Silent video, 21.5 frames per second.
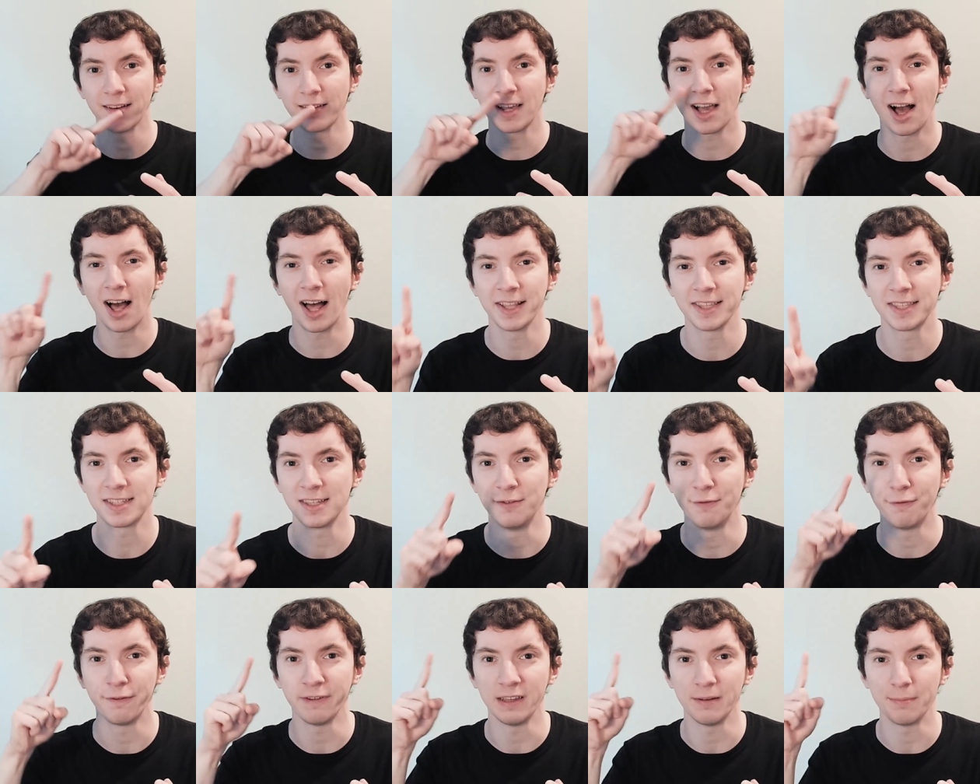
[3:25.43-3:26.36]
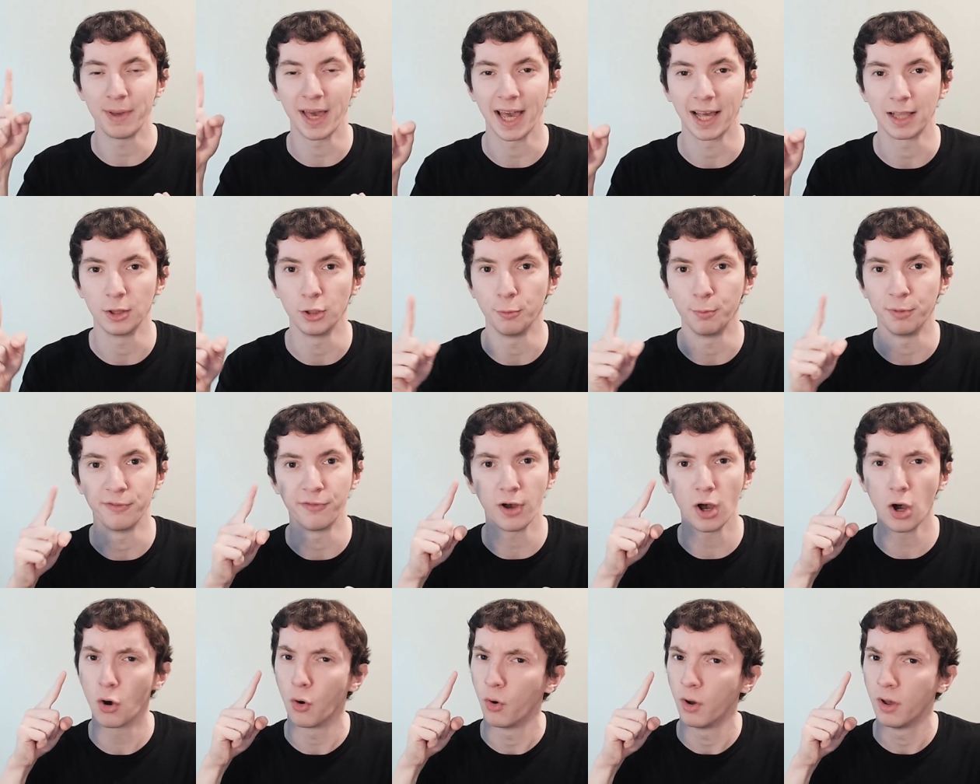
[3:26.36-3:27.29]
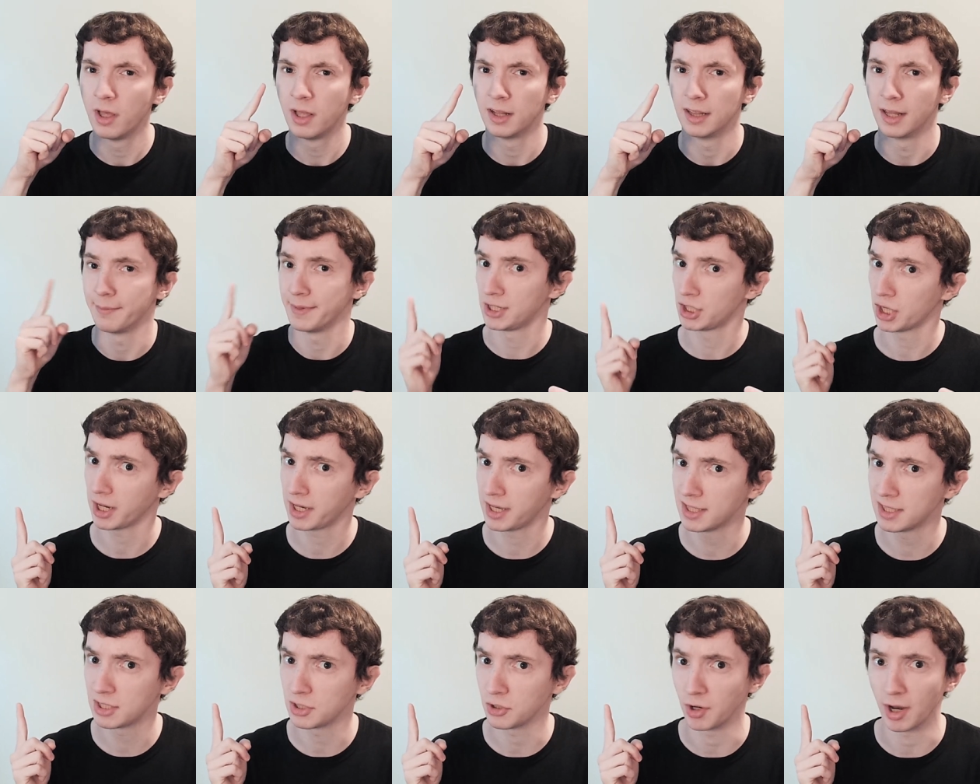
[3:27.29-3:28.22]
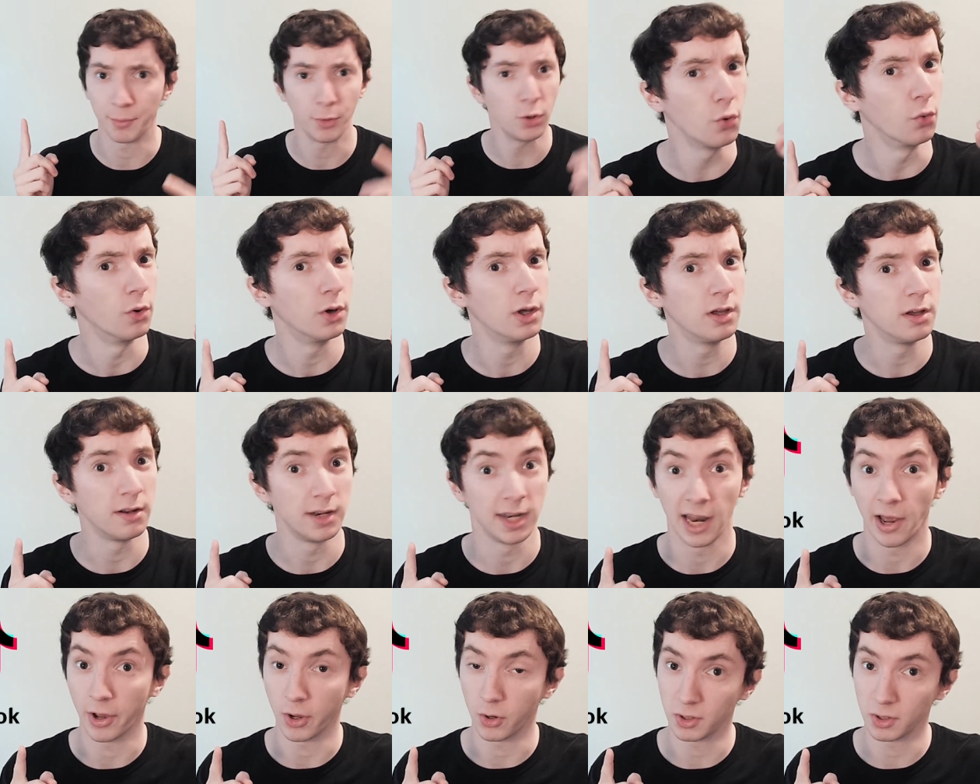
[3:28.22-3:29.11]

constant feedback loop of, oh, let me check Instagram. Oh, now I go to